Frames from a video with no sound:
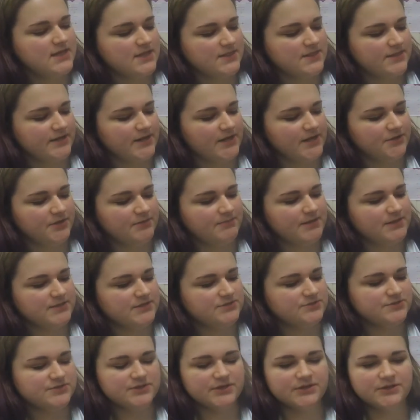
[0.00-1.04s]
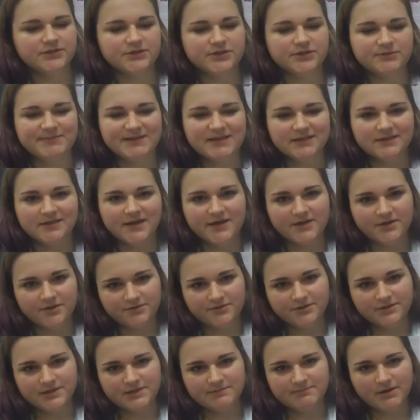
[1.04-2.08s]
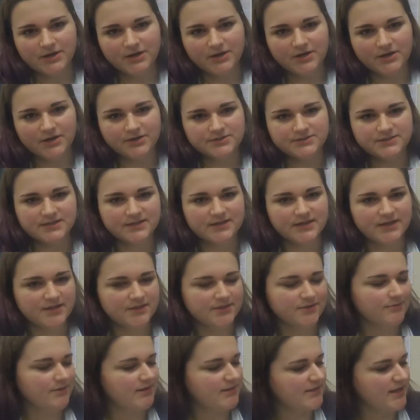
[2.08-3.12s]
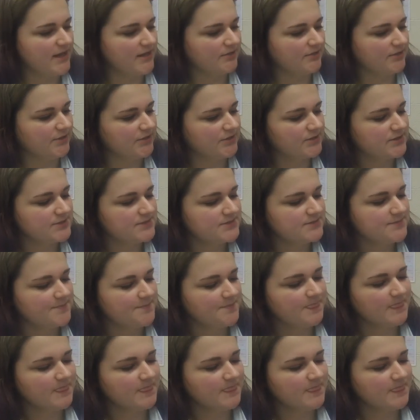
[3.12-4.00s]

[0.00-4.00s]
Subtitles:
the colored pencils are a little bit lighter than the markers. I like the way that looks.